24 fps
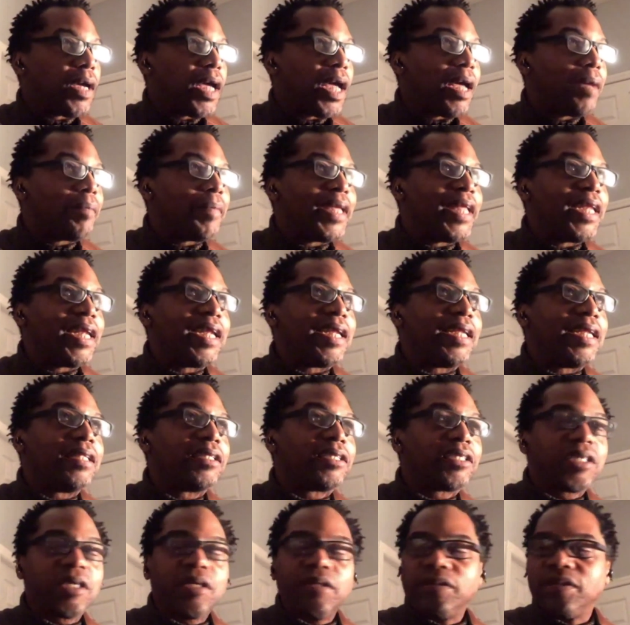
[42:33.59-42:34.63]
I mean, and in
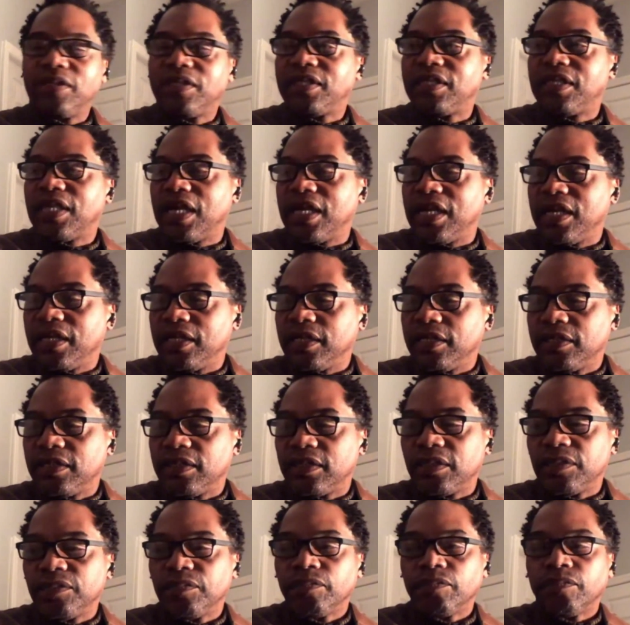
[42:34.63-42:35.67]
certain settings,
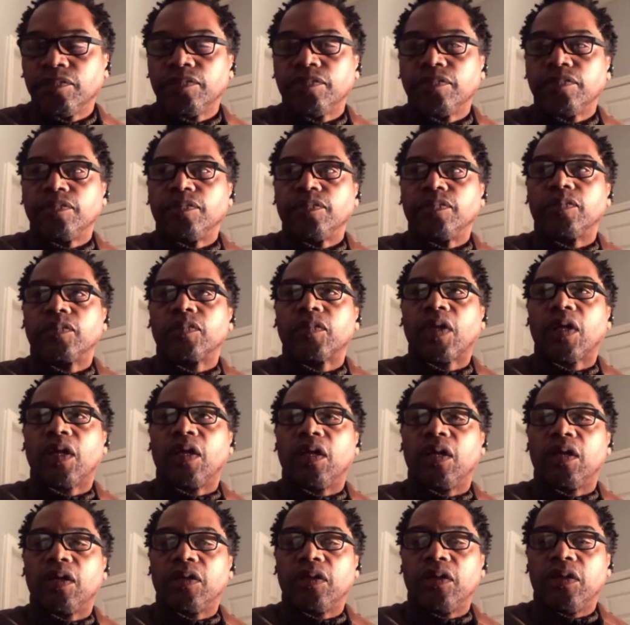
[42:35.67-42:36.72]

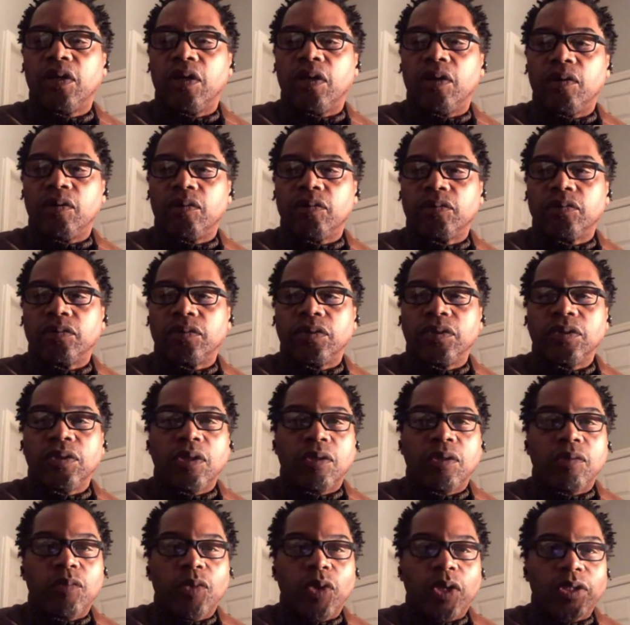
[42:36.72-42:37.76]
you
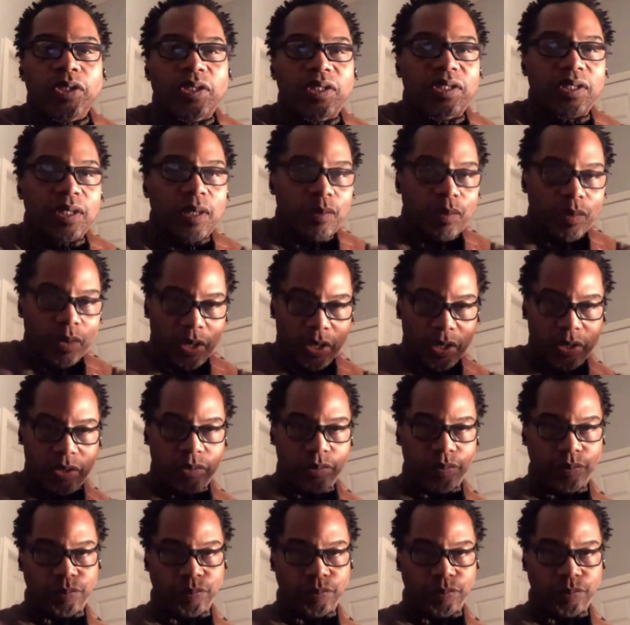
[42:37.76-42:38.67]
don't want someone